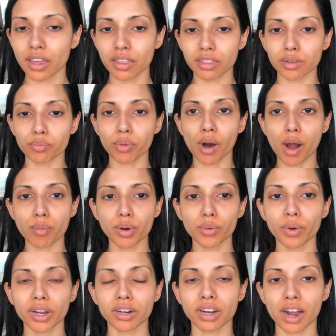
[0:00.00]
The proper
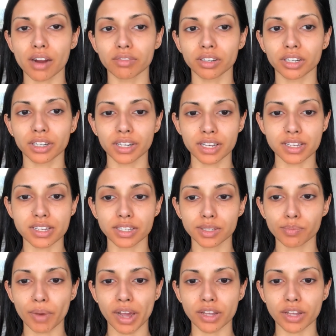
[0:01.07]
way to cover it is by